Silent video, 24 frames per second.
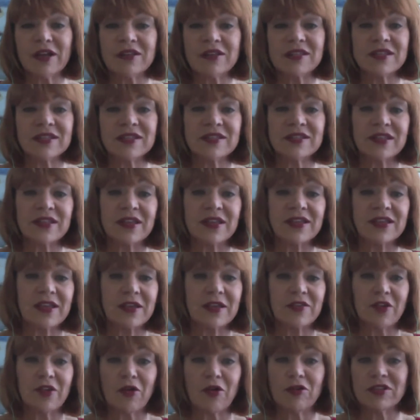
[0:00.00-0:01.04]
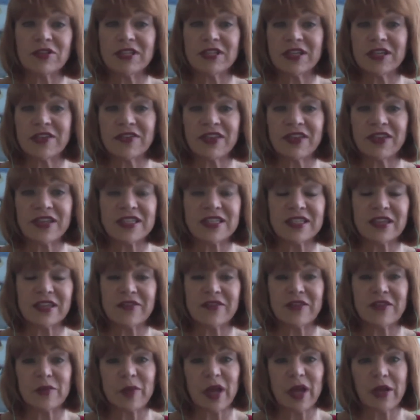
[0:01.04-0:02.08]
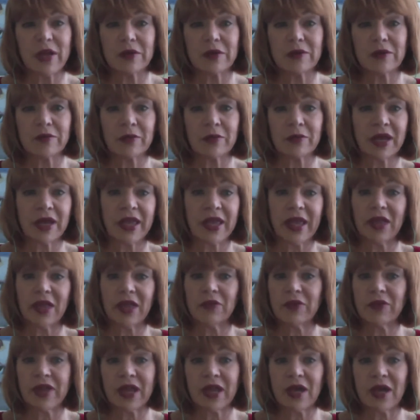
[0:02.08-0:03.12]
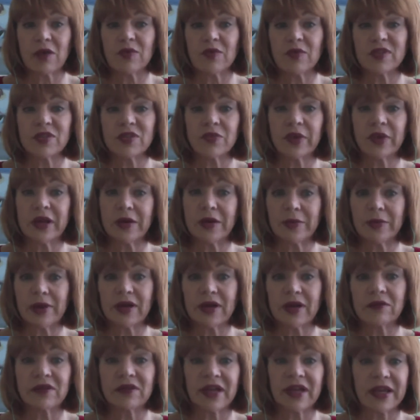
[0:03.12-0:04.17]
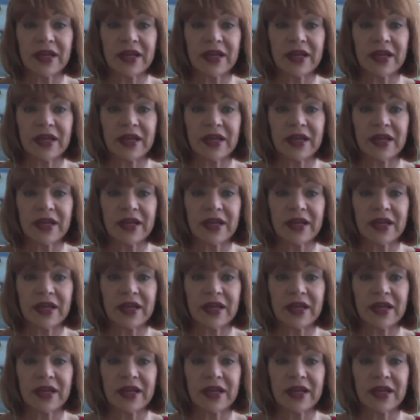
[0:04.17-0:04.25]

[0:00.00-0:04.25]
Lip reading: else's, and yet the whole day of Thanksgiving, my calorie count was right around